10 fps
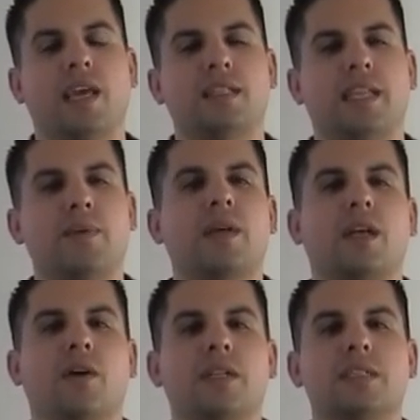And today we're going
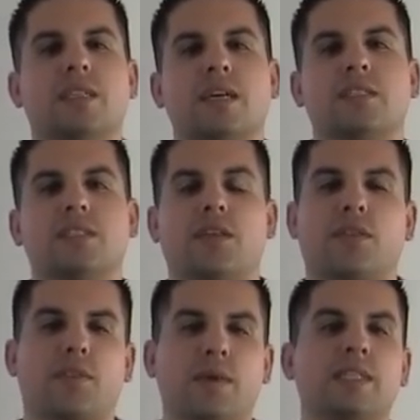to go ahead and discuss
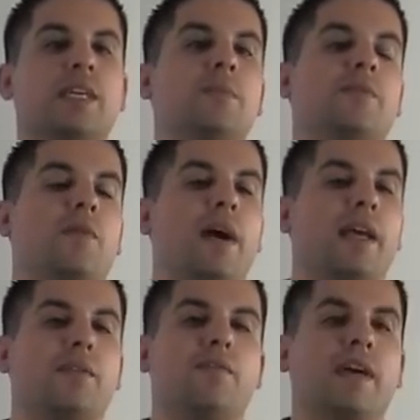3 tips for
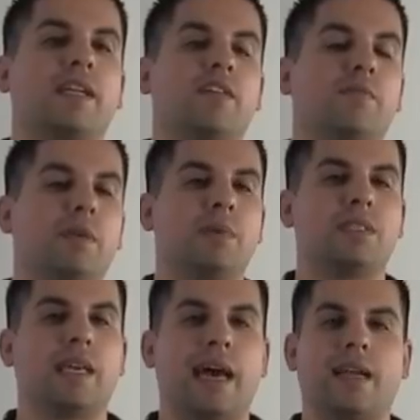writing effective
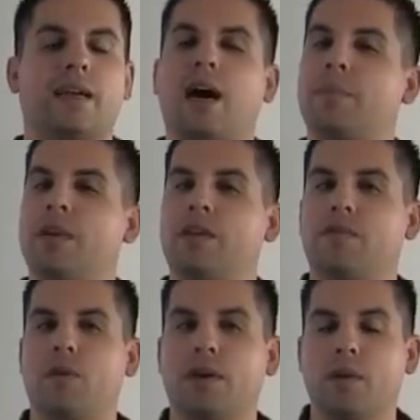PPC ad copy
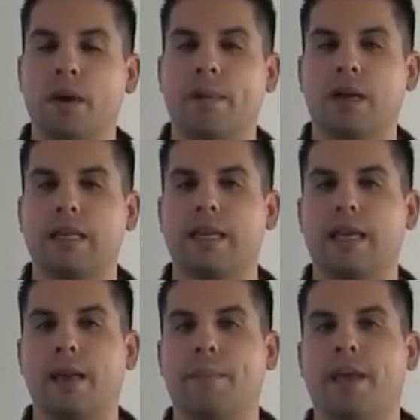for your web
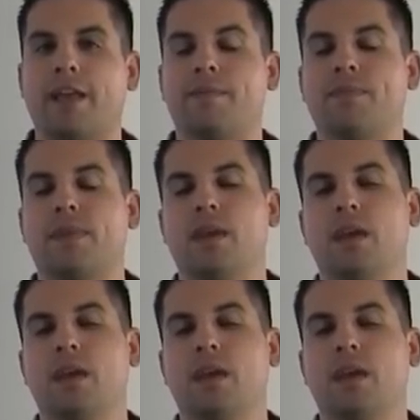marketing campaign.